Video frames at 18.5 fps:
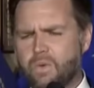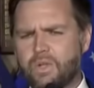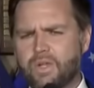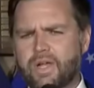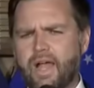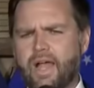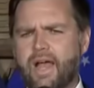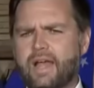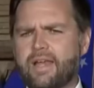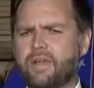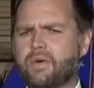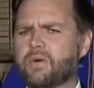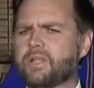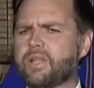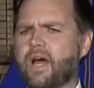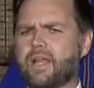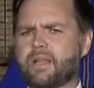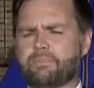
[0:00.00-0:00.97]
Well, look, I know a
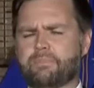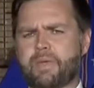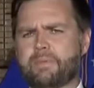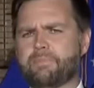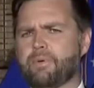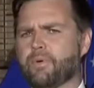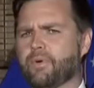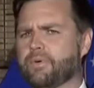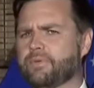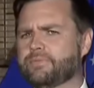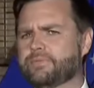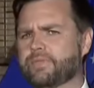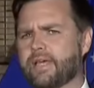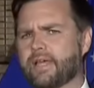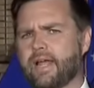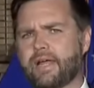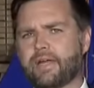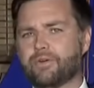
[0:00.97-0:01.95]
lot of people,
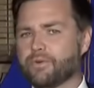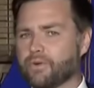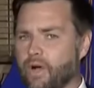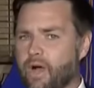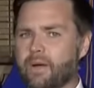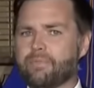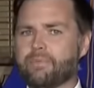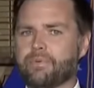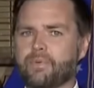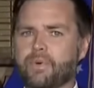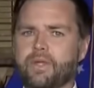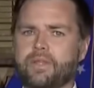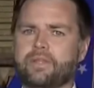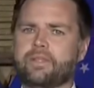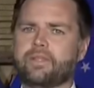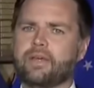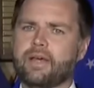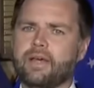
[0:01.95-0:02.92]
and I grew up
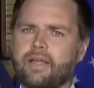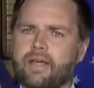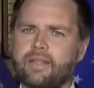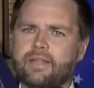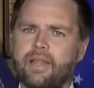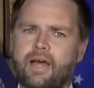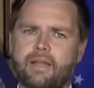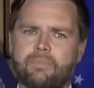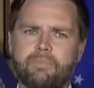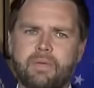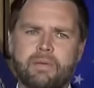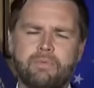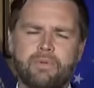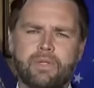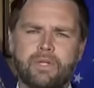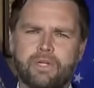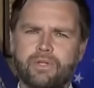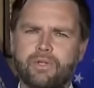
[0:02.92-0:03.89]
with a lot of
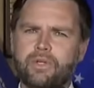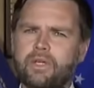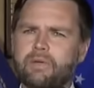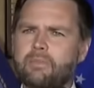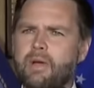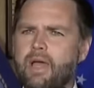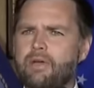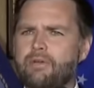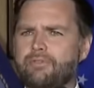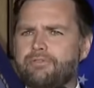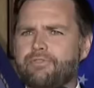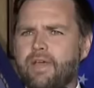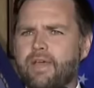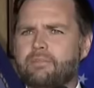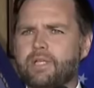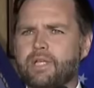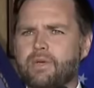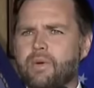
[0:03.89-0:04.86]
people, including in my own
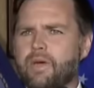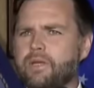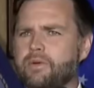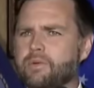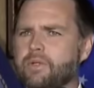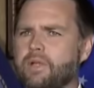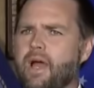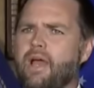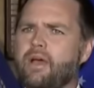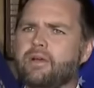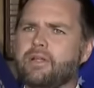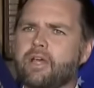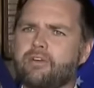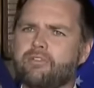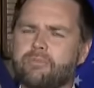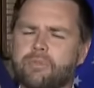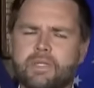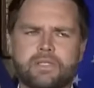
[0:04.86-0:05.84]
family, who had to rely on
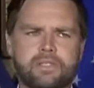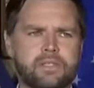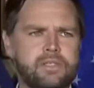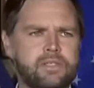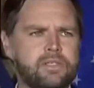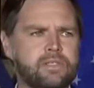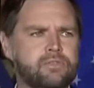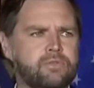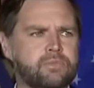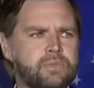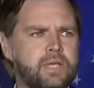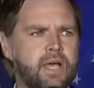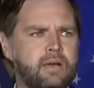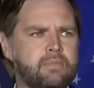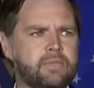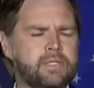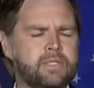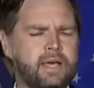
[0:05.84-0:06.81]
government assistance from
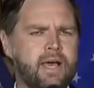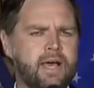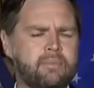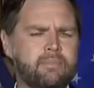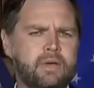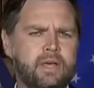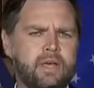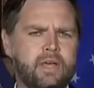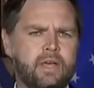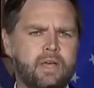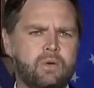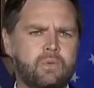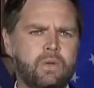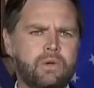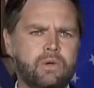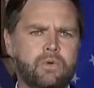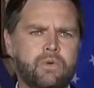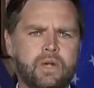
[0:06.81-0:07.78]
time to time.
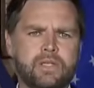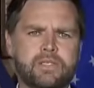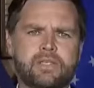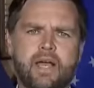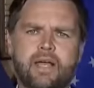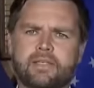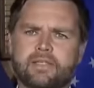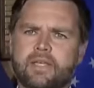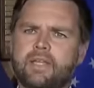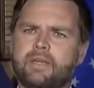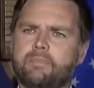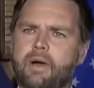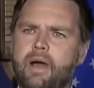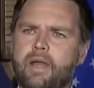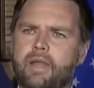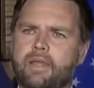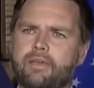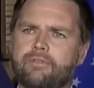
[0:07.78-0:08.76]
We don't criticize
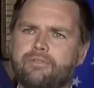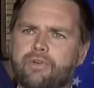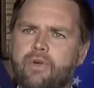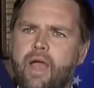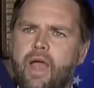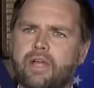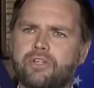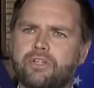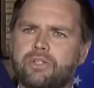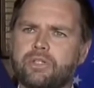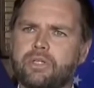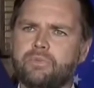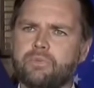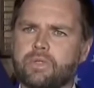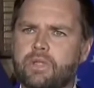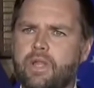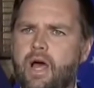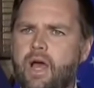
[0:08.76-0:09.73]
anybody for actually
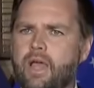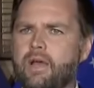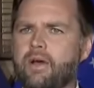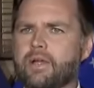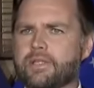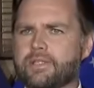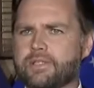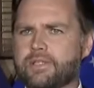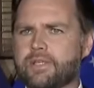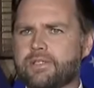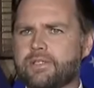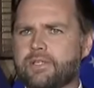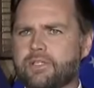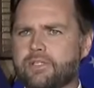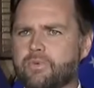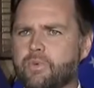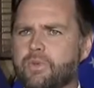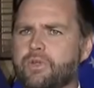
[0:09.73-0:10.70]
relying on
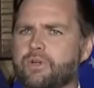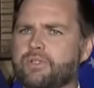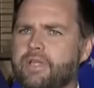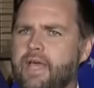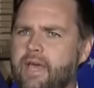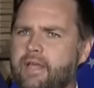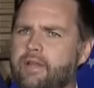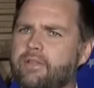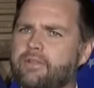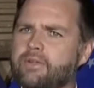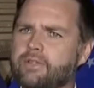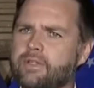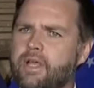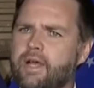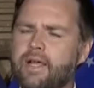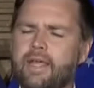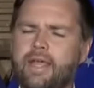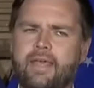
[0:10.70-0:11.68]
assistance when they're down on their
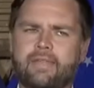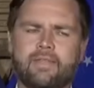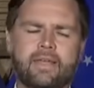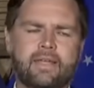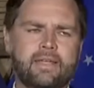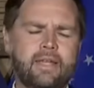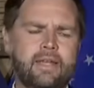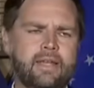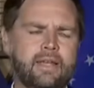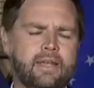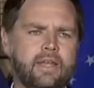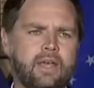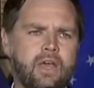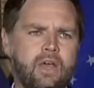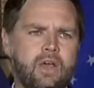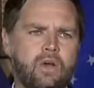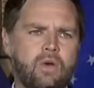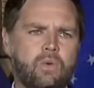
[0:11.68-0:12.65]
luck and they need it.
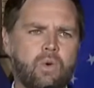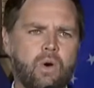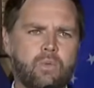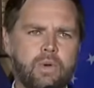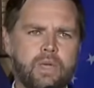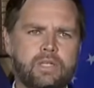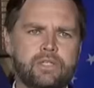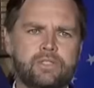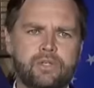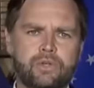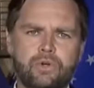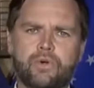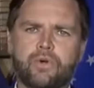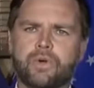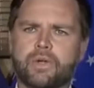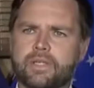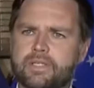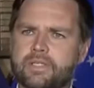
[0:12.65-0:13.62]
What we do
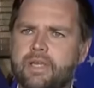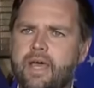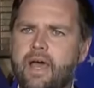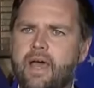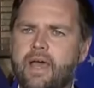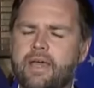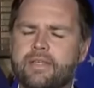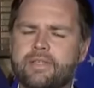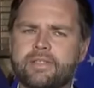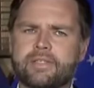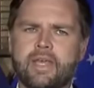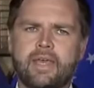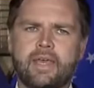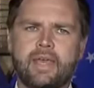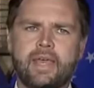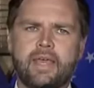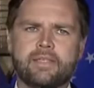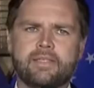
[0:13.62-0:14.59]
criticize
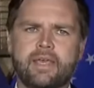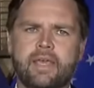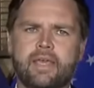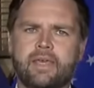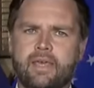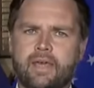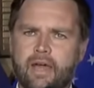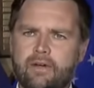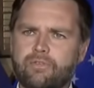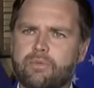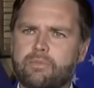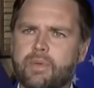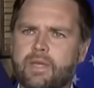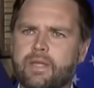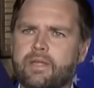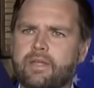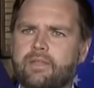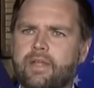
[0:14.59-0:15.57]
is a
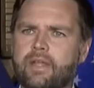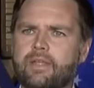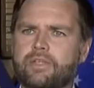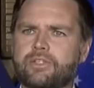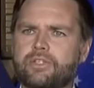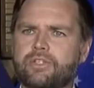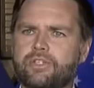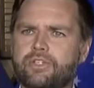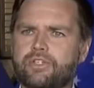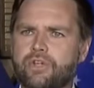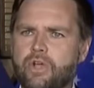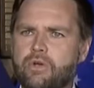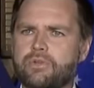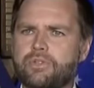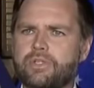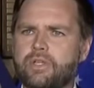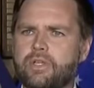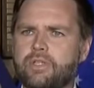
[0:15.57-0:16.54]
government that has
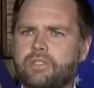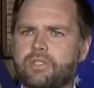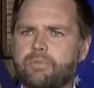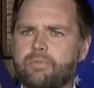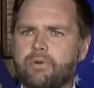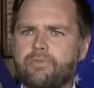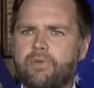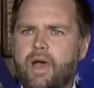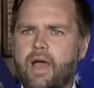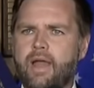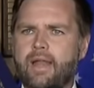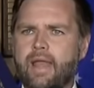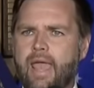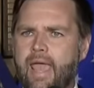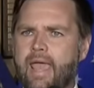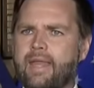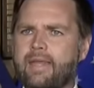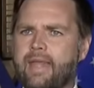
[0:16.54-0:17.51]
chosen to provide
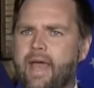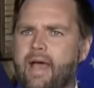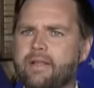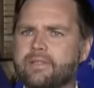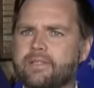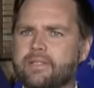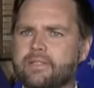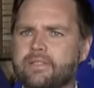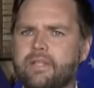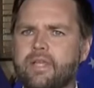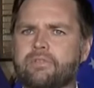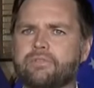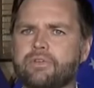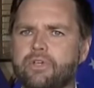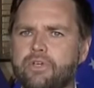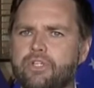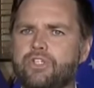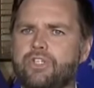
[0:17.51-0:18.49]
handouts instead
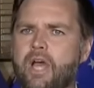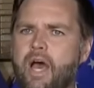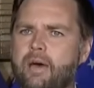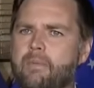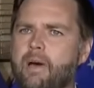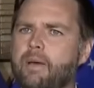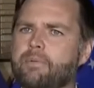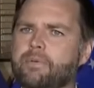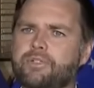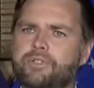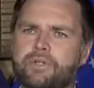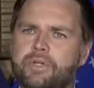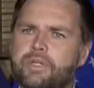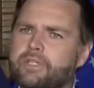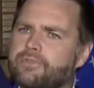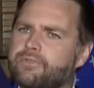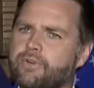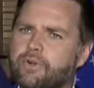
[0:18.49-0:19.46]
of good job
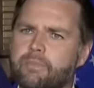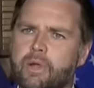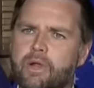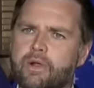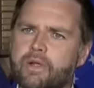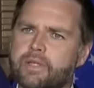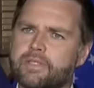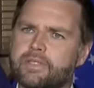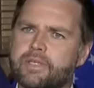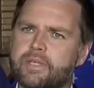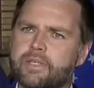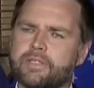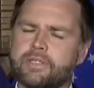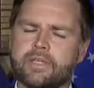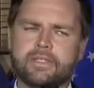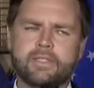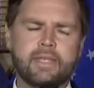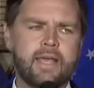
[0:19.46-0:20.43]
opportunities for American
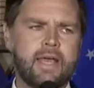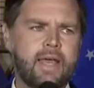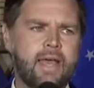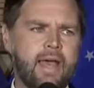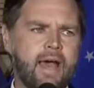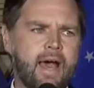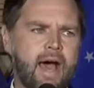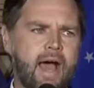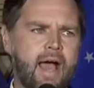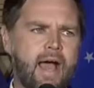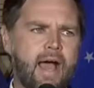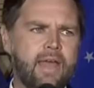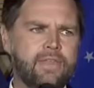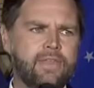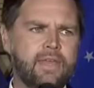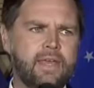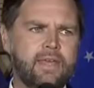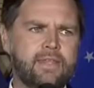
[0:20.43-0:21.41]
citizens. I
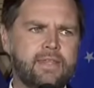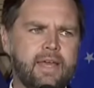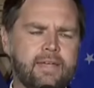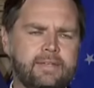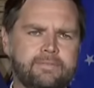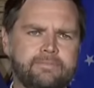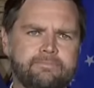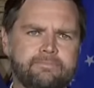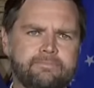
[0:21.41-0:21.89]
think that...